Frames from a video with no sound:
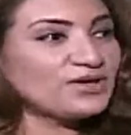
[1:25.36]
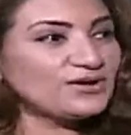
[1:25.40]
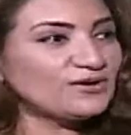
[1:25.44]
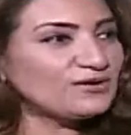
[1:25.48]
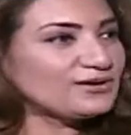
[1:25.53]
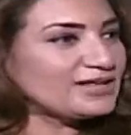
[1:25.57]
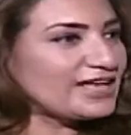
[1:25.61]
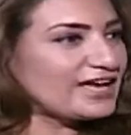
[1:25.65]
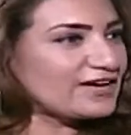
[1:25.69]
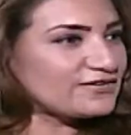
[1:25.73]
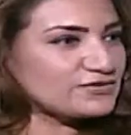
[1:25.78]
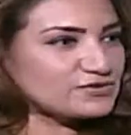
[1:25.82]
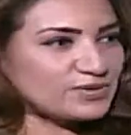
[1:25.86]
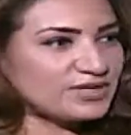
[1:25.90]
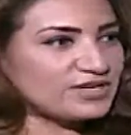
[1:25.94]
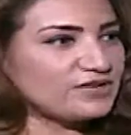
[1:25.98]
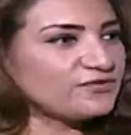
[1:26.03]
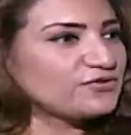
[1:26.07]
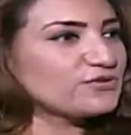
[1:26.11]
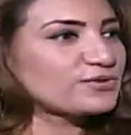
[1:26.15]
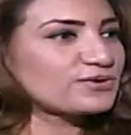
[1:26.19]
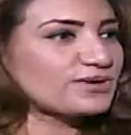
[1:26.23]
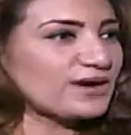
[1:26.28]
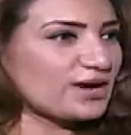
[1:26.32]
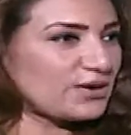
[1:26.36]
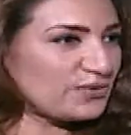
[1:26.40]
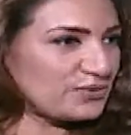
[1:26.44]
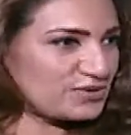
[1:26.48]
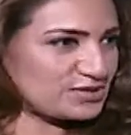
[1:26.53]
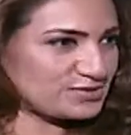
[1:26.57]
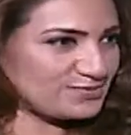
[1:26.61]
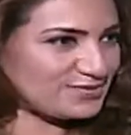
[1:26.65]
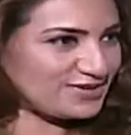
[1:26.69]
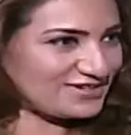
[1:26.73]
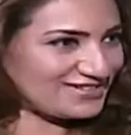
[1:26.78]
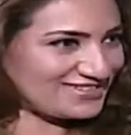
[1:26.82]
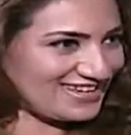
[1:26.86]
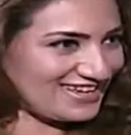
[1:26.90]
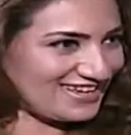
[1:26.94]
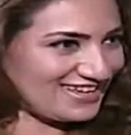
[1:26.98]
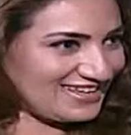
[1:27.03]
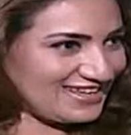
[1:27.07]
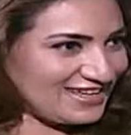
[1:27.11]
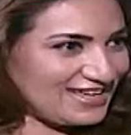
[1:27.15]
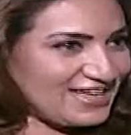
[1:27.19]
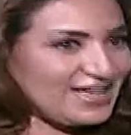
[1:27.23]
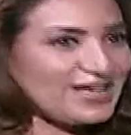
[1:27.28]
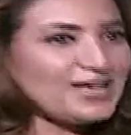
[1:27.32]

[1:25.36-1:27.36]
We all have 24 hours per day.